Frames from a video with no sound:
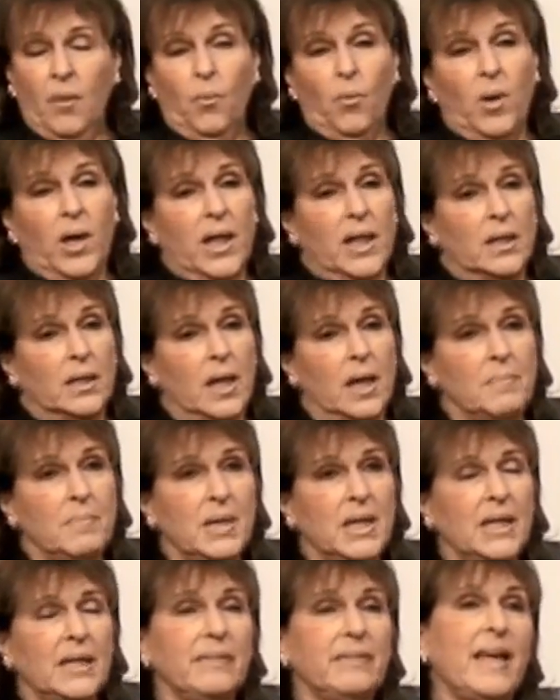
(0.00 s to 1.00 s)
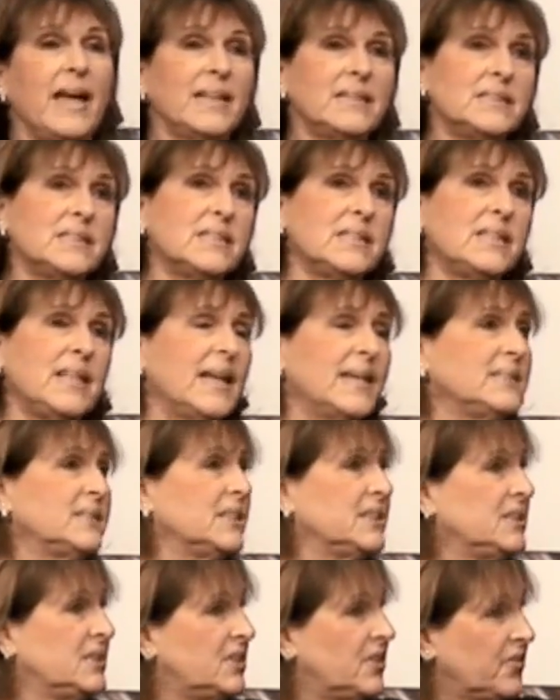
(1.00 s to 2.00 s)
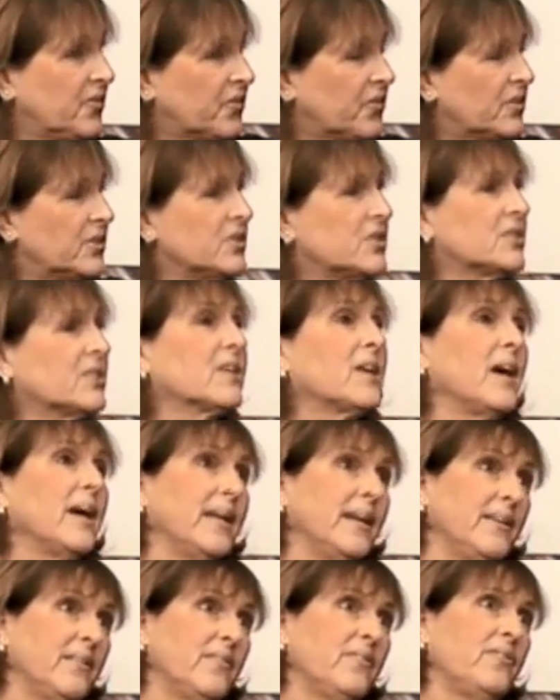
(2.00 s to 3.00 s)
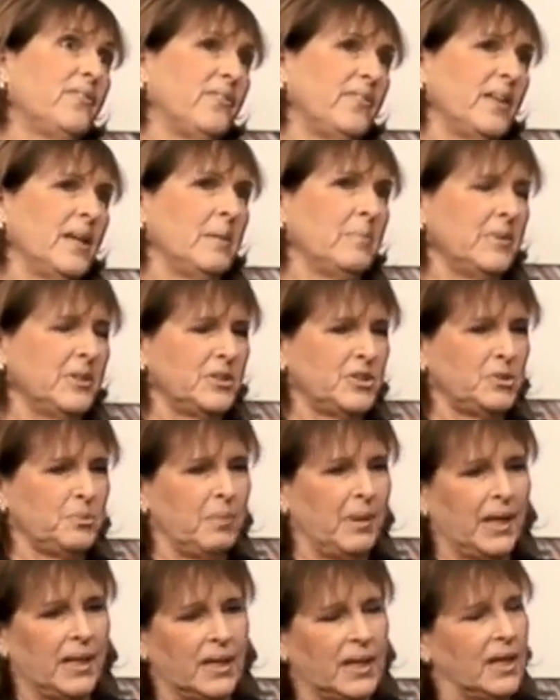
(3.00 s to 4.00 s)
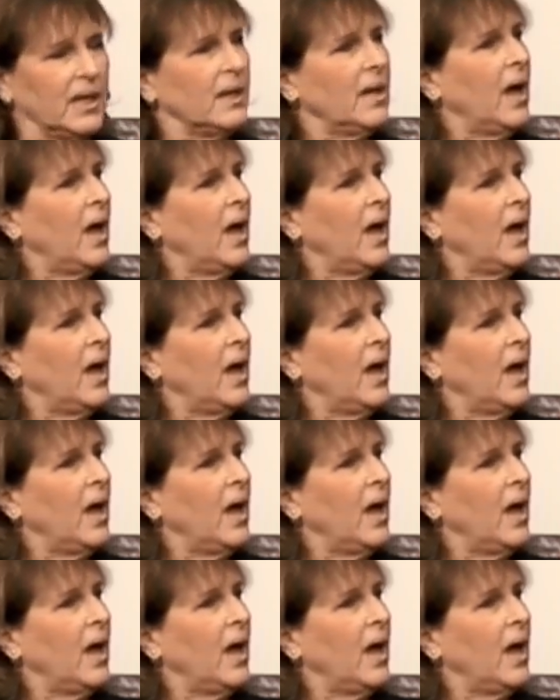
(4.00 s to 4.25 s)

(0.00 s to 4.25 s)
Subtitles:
Well, I mean, that's a different kind of image making.